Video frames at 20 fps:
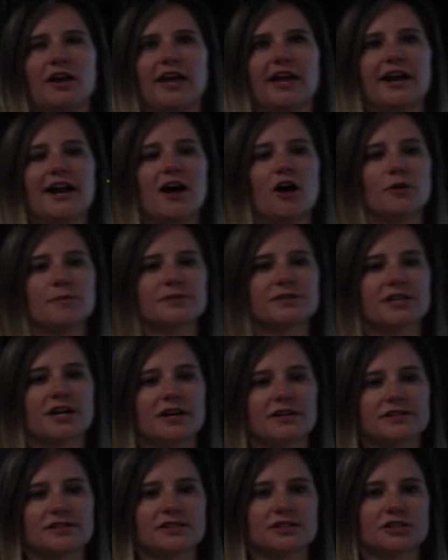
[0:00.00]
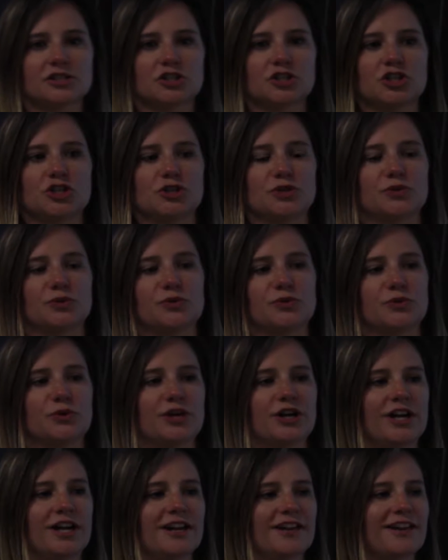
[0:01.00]
it helps us
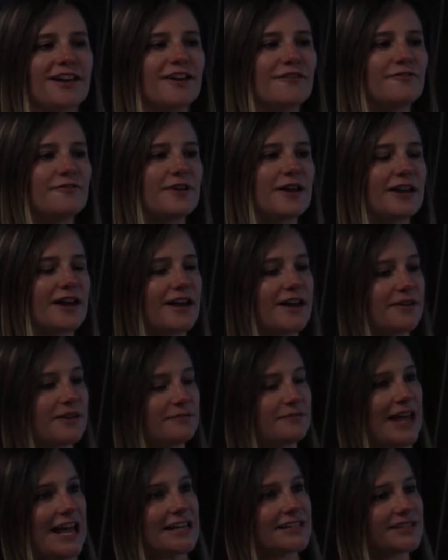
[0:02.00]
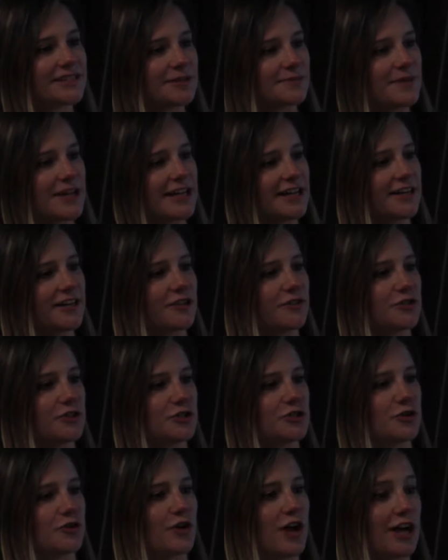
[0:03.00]
to estimate the
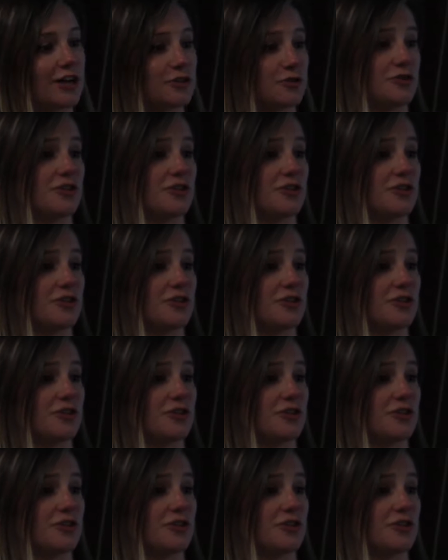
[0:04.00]
direct